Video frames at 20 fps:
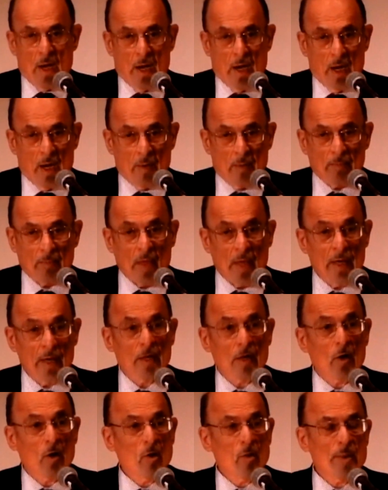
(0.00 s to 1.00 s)
And
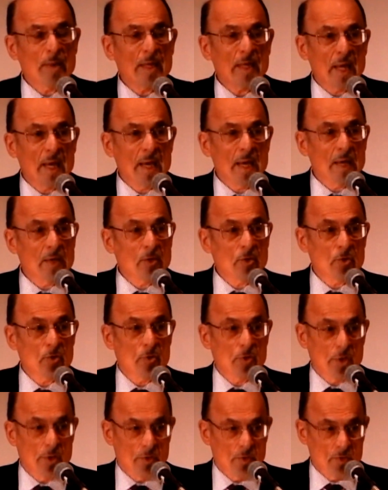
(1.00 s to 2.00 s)
it all began
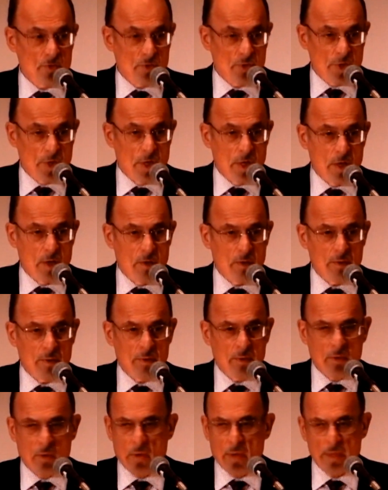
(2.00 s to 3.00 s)
2 years ago,
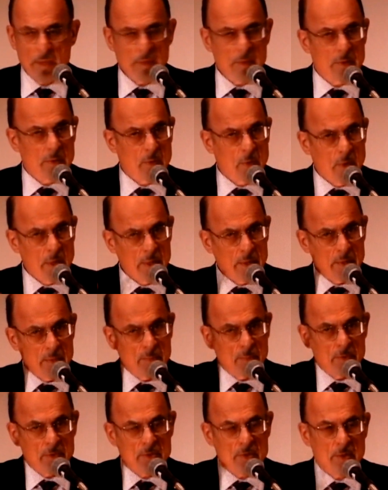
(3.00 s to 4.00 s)

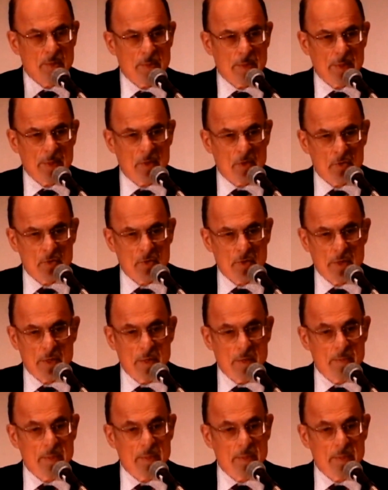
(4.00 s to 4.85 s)
quite precipitously.